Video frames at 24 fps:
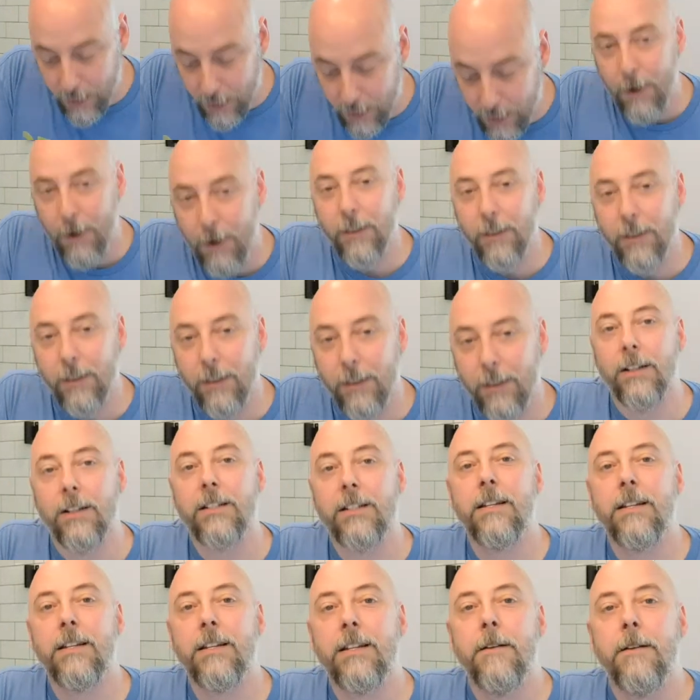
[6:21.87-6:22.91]
how it
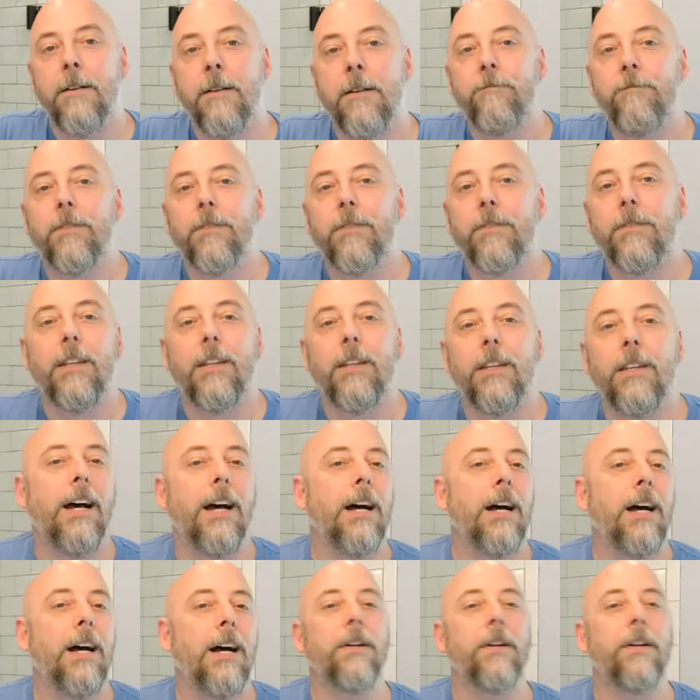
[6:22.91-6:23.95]
looks.
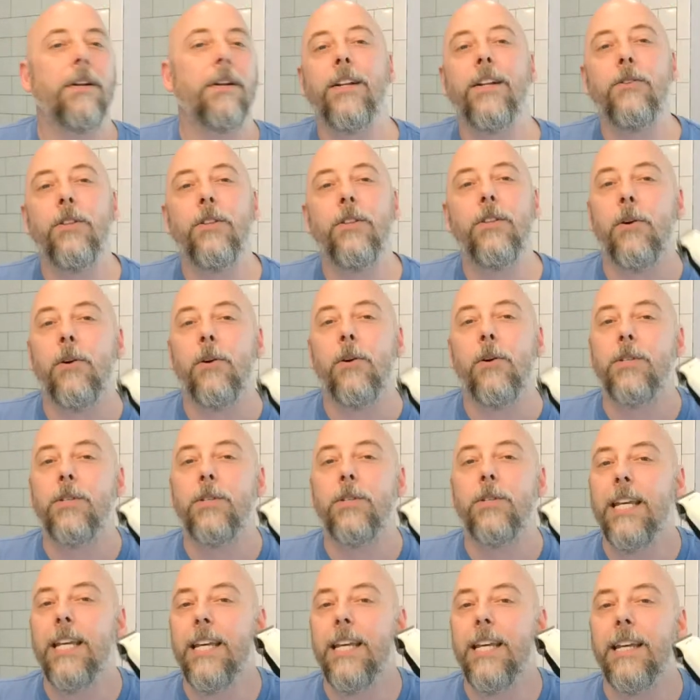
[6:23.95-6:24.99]
But if I do the
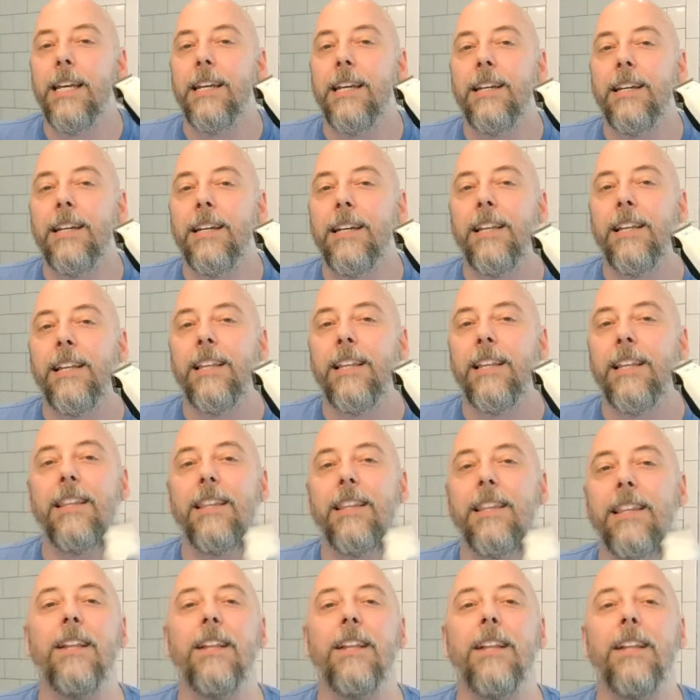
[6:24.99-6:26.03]
goatee, then I
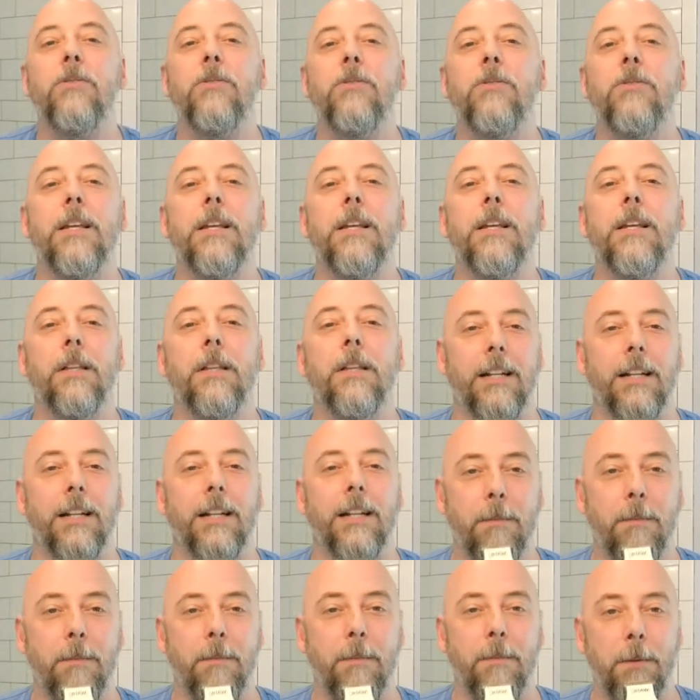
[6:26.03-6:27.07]
lose the ability to come
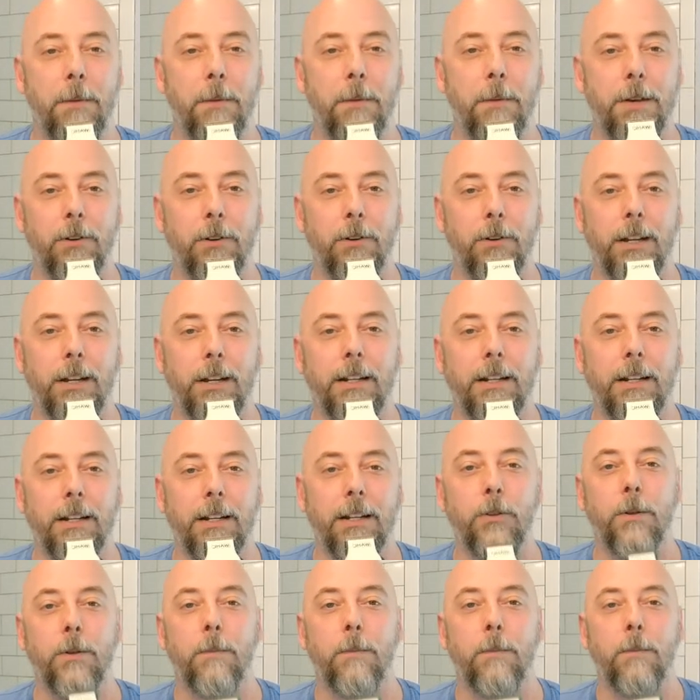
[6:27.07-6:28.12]
up the middle and do the
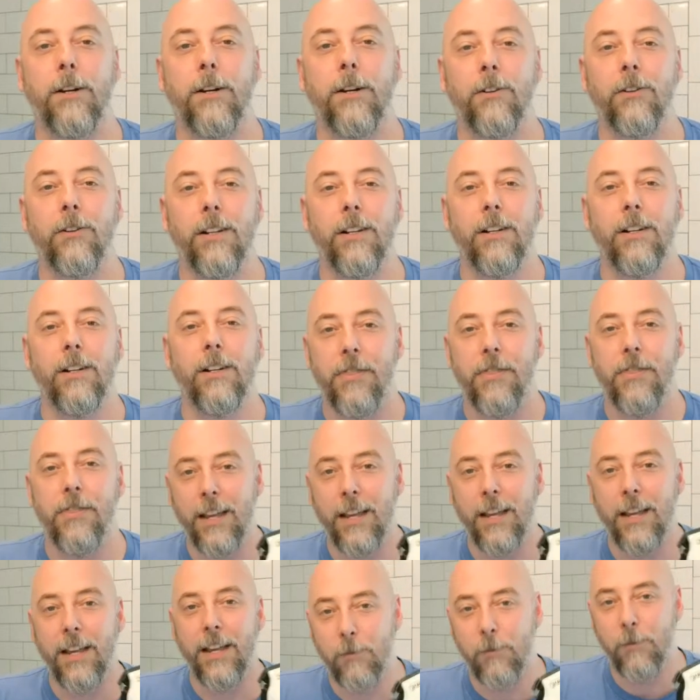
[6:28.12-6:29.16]
biker look. I think
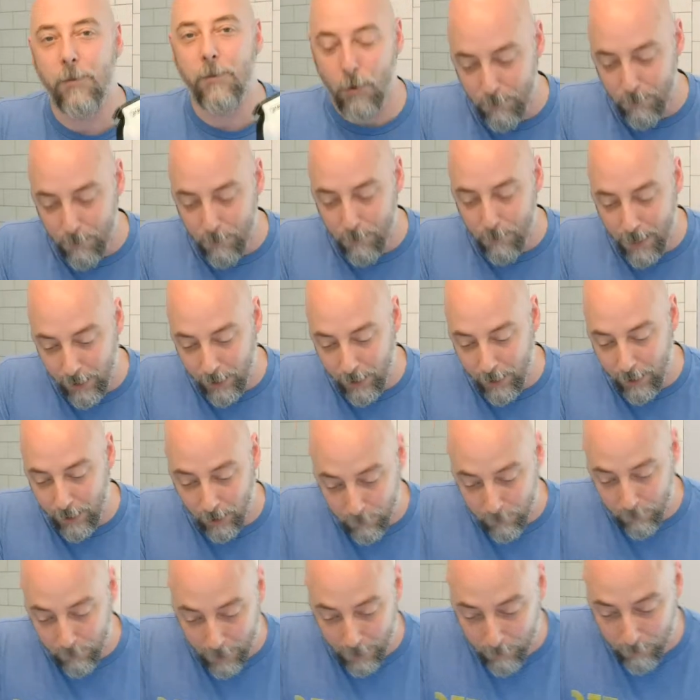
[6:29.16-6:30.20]
I'm going with the biker look, but I
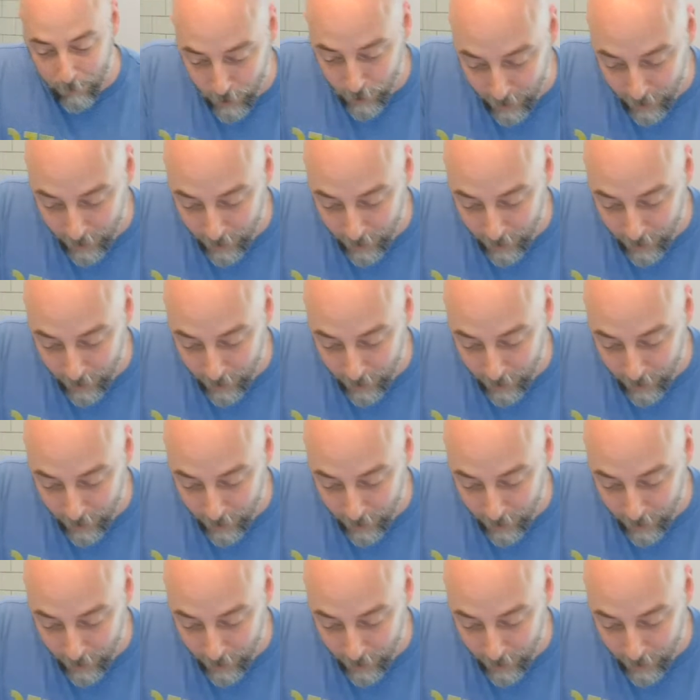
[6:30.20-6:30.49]
appreciate the